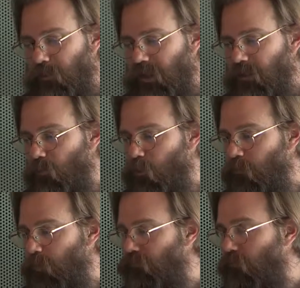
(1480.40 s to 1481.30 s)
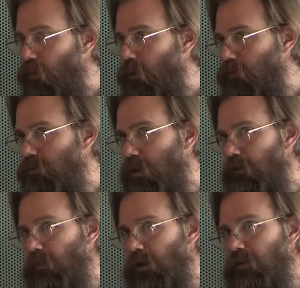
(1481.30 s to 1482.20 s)
the maker movement for a long
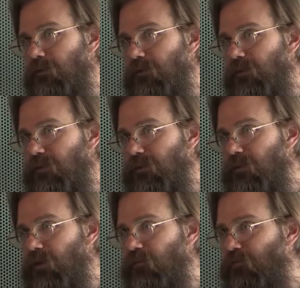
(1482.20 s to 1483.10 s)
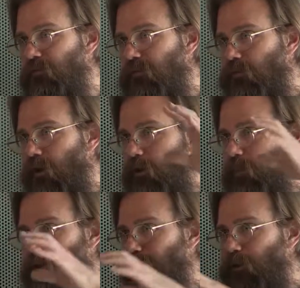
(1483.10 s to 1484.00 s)
time, and they've slowly
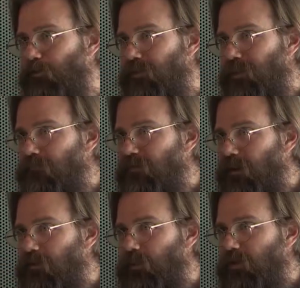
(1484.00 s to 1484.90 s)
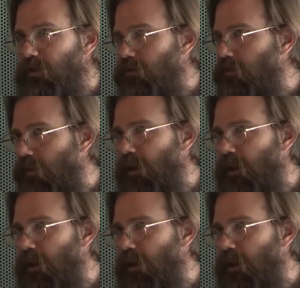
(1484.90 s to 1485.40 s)
been closing them down. But the, the